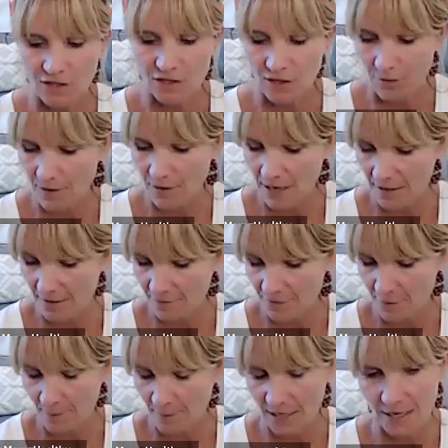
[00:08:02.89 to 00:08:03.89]
So
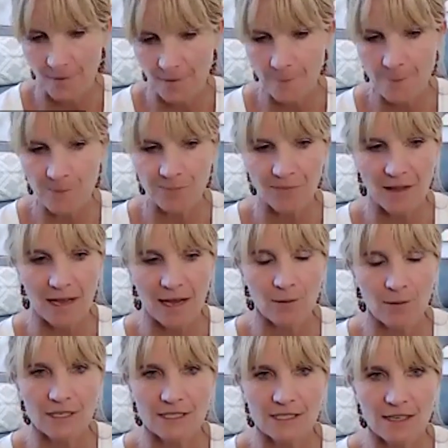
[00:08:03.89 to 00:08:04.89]
for me, I
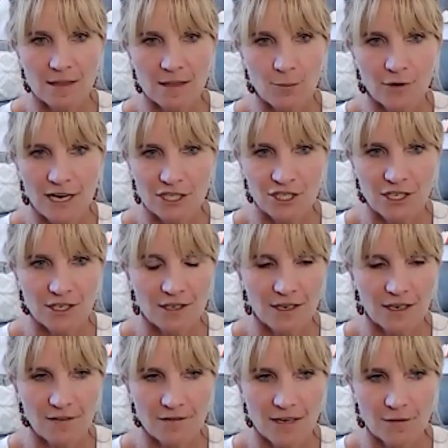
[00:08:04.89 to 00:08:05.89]
want to take the
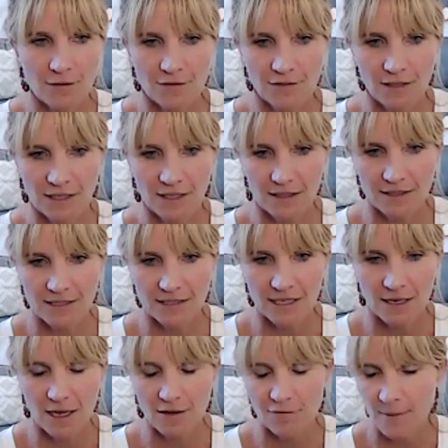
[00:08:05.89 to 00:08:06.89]
pressure of never feeling
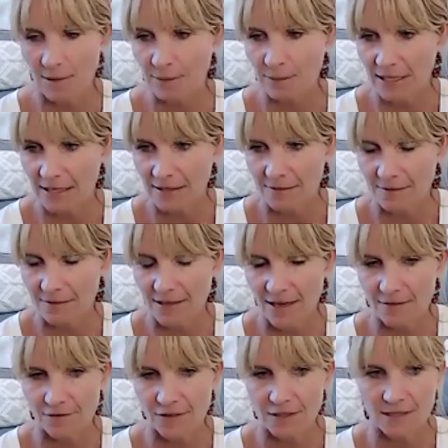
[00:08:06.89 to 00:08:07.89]
guilty off my plate.
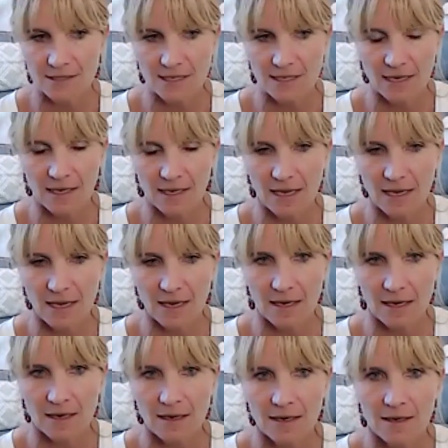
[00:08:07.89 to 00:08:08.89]
That feels like
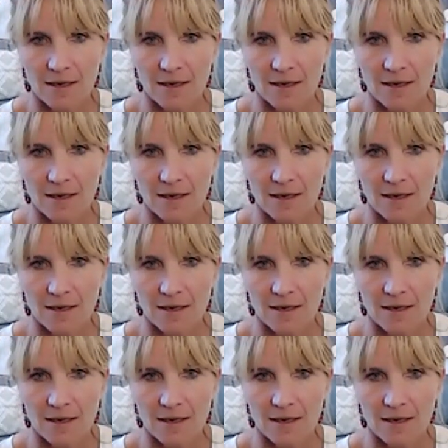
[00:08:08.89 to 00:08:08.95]
an